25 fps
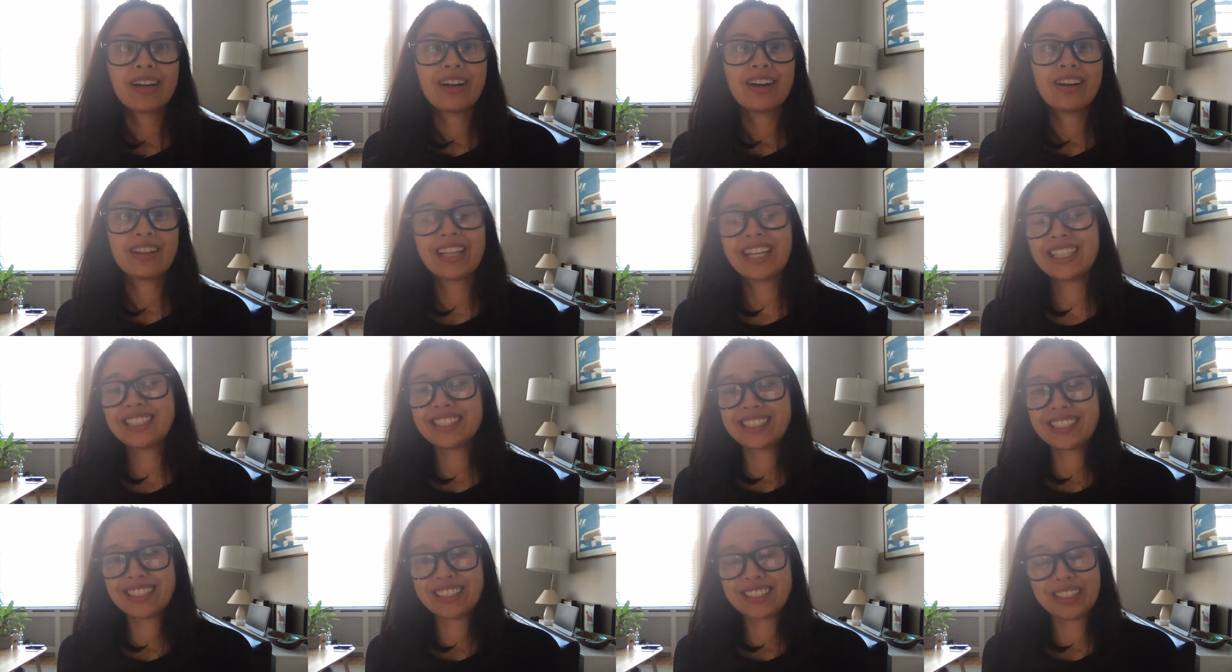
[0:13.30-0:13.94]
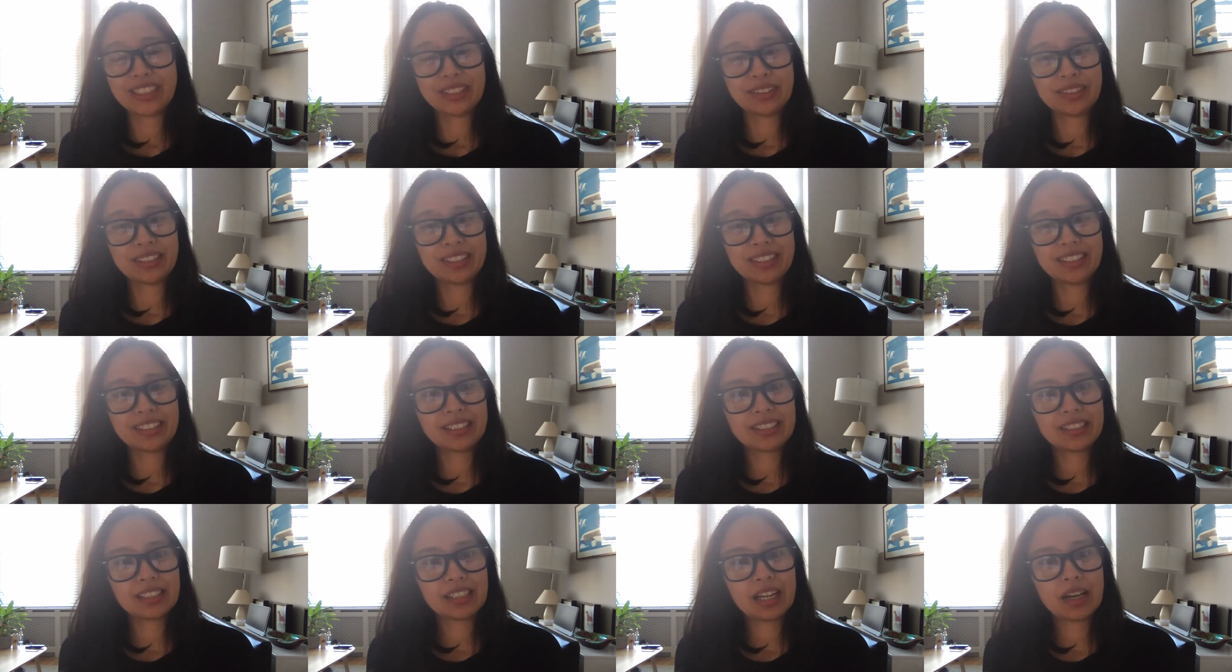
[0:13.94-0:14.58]
Let's get to
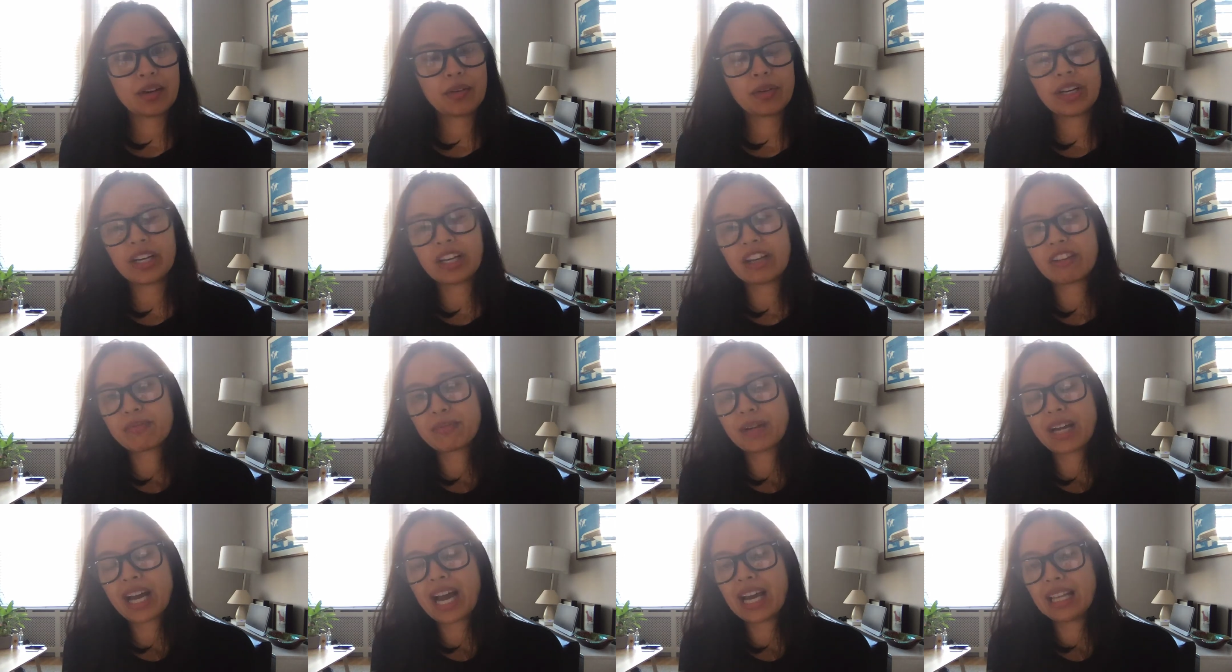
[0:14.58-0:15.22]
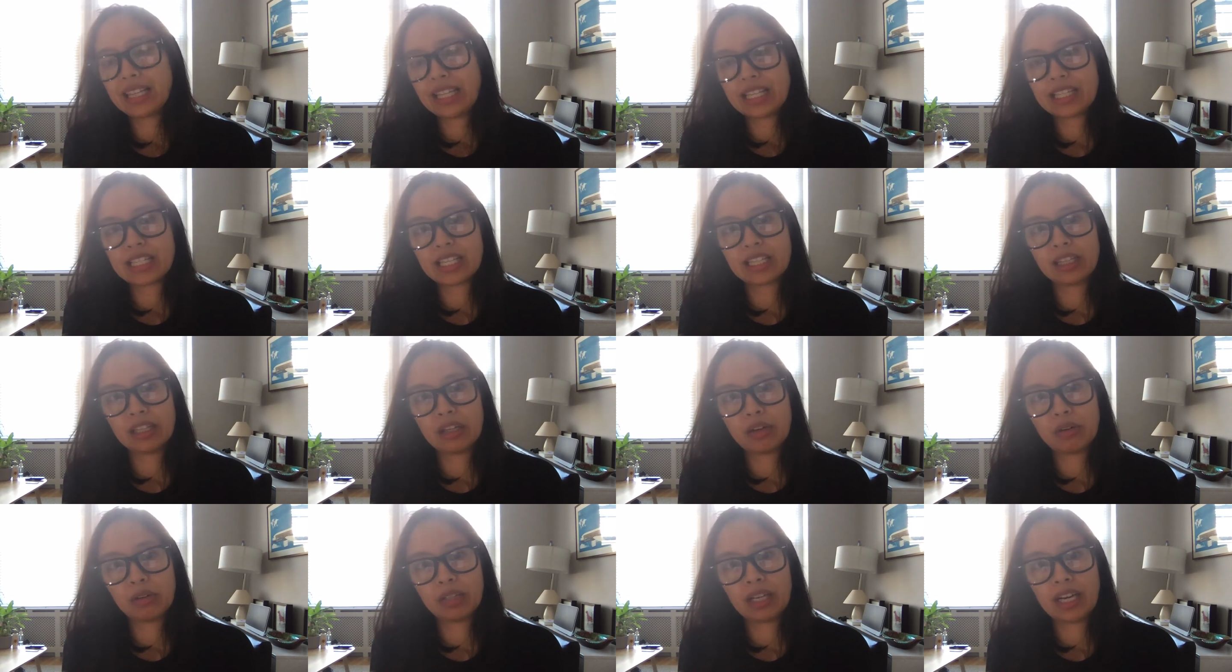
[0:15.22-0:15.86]
it. I want to give my highlights
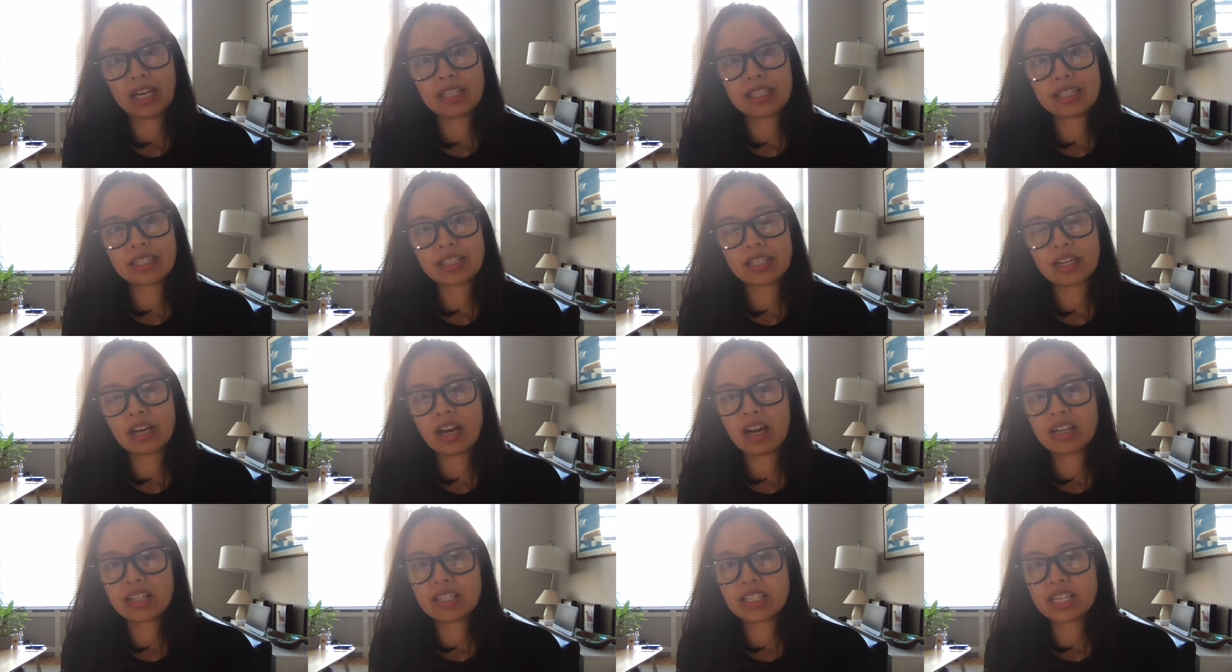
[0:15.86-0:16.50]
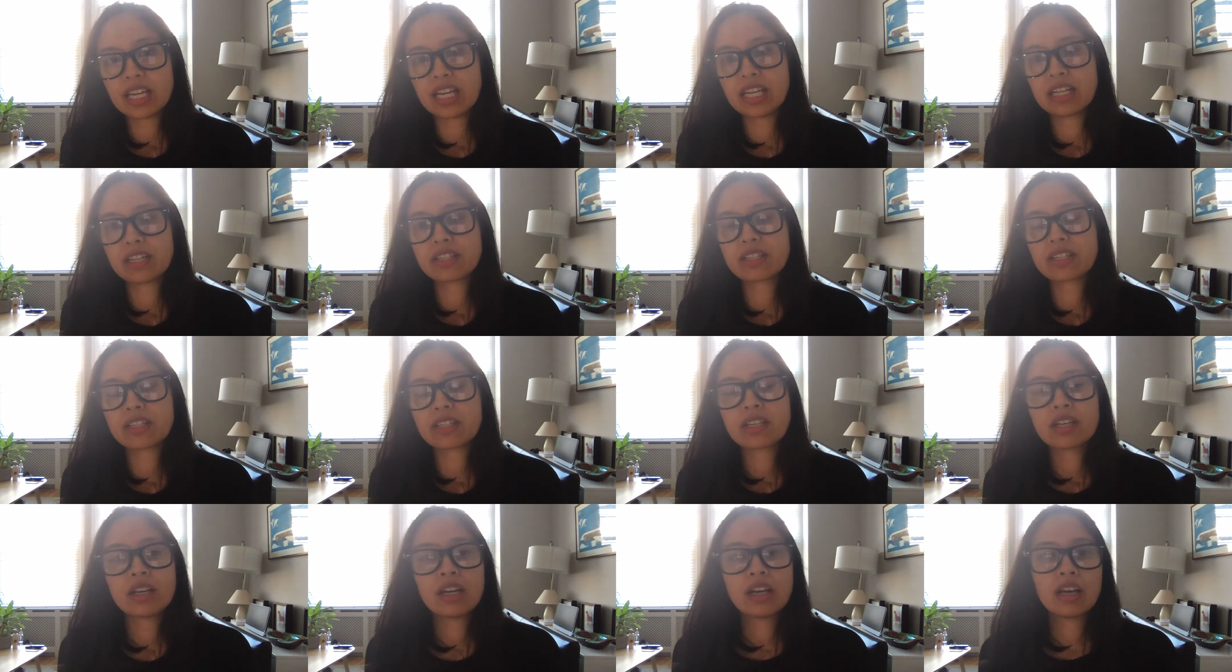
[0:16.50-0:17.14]
and lowlights and hot
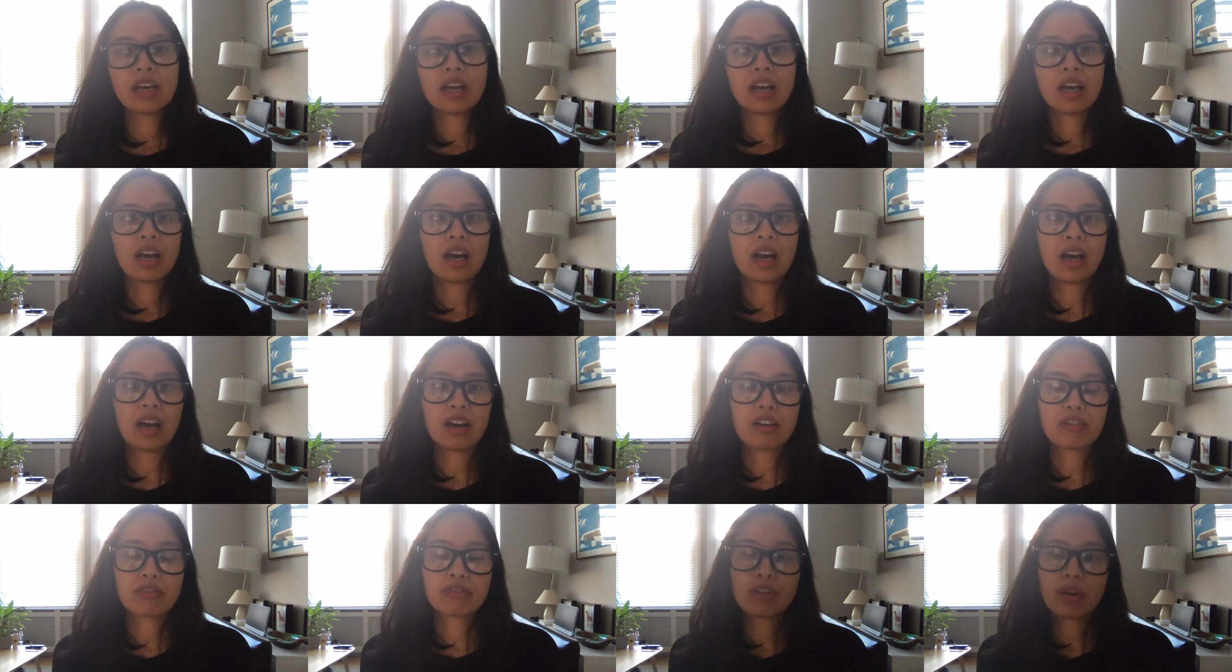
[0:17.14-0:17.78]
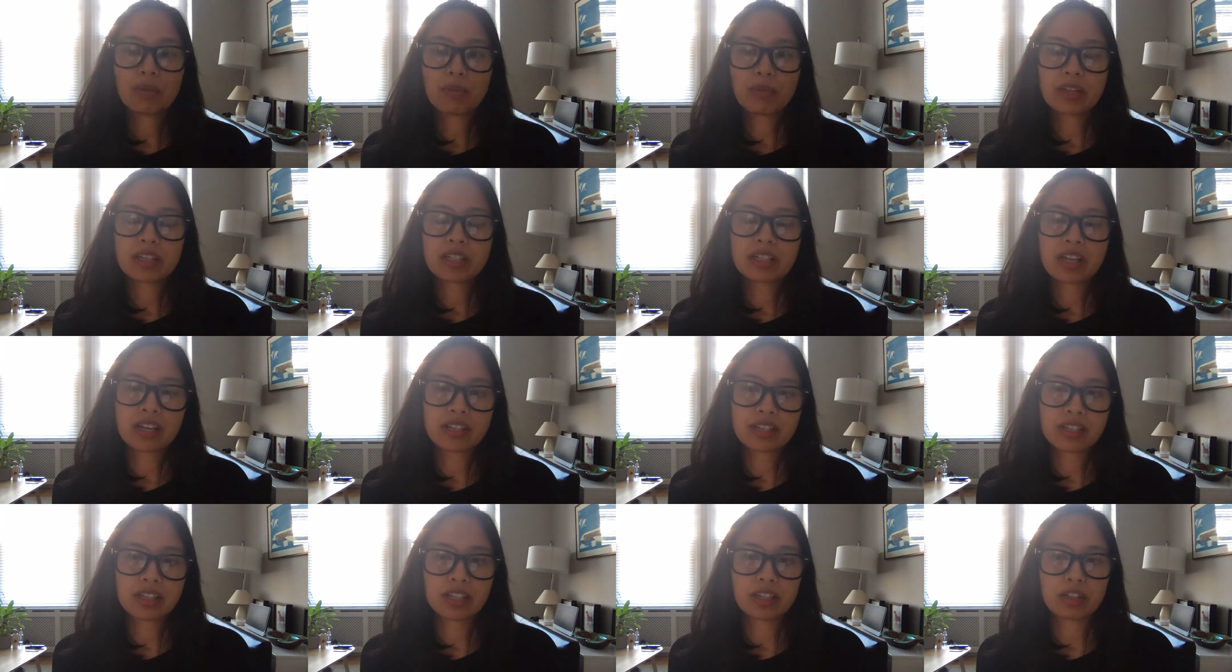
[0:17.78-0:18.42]
takes from the
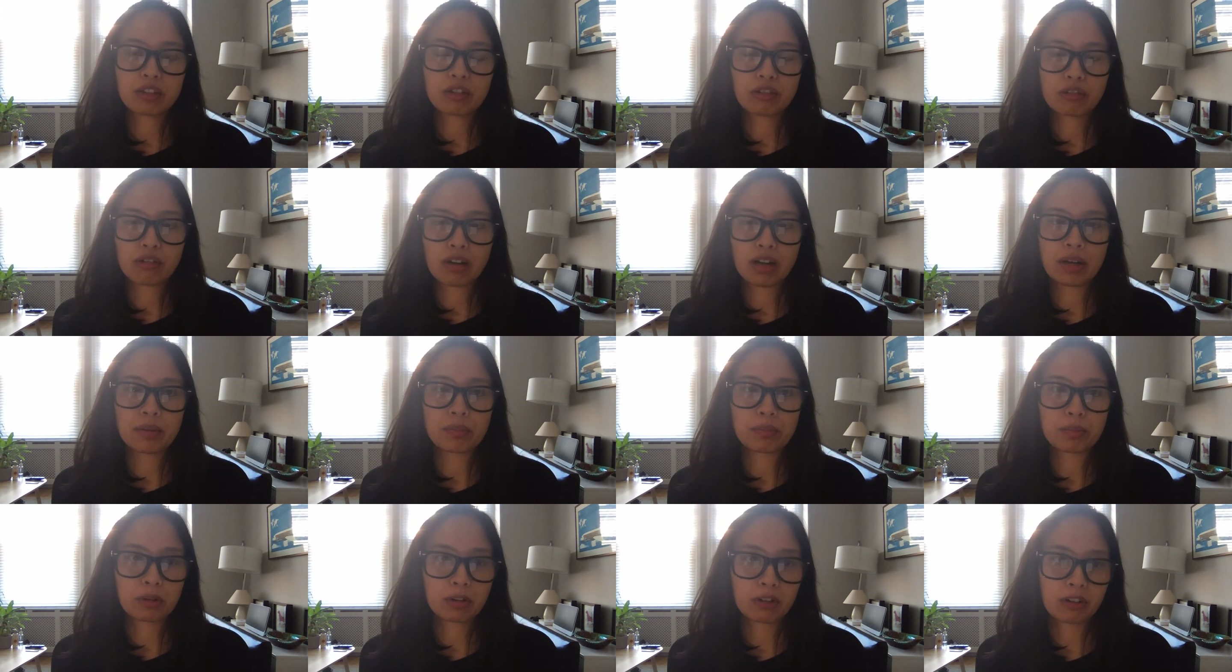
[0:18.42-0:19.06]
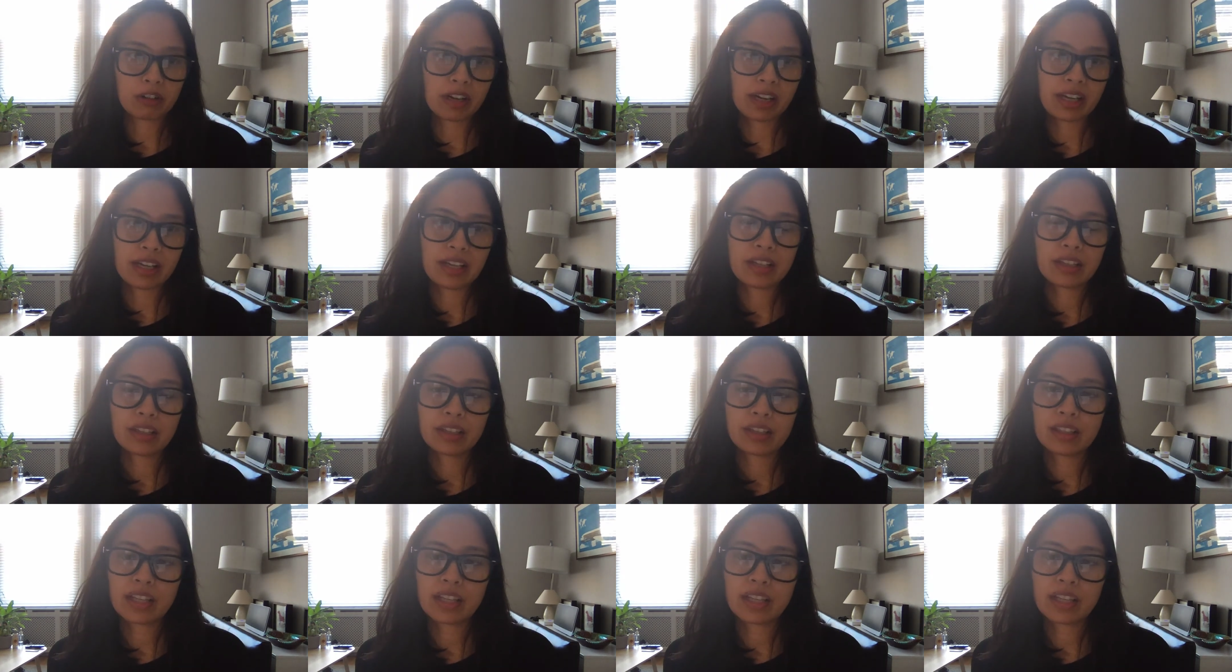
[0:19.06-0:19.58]
Tuscan Grand Prix.